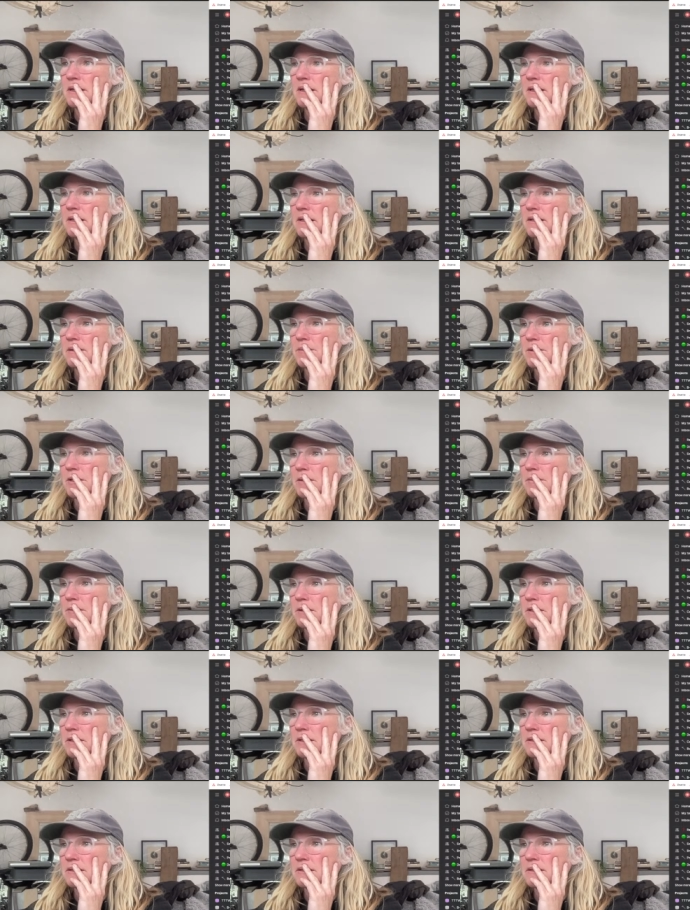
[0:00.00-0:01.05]
I look at the month,
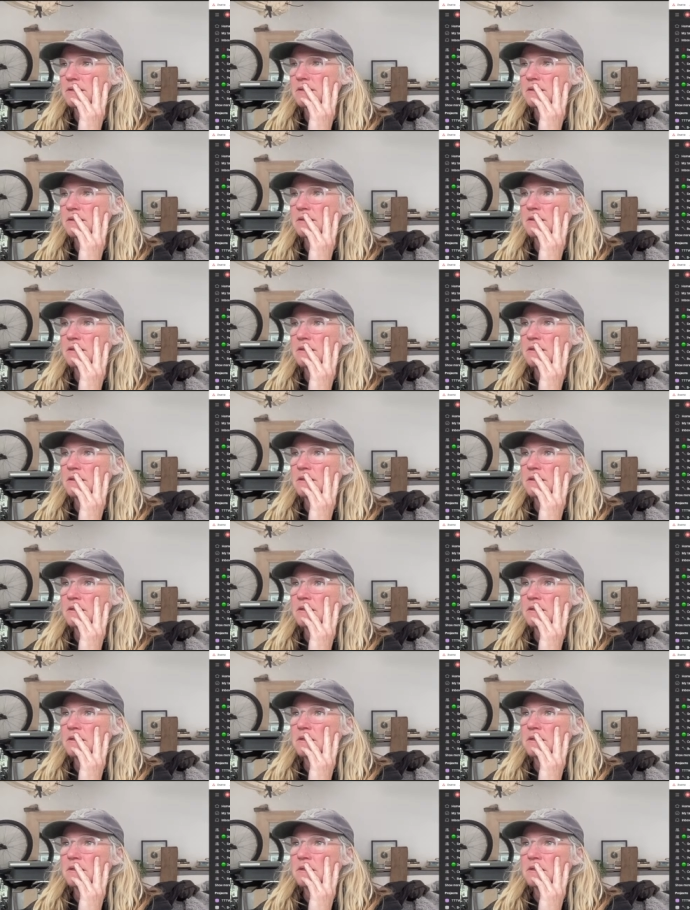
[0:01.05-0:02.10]
please?
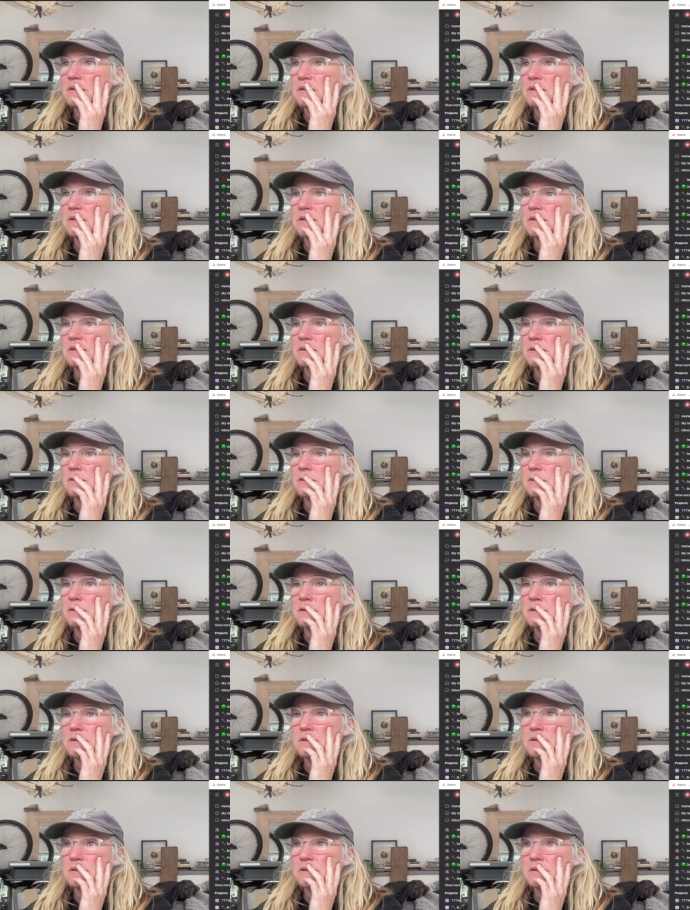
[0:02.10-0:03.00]
And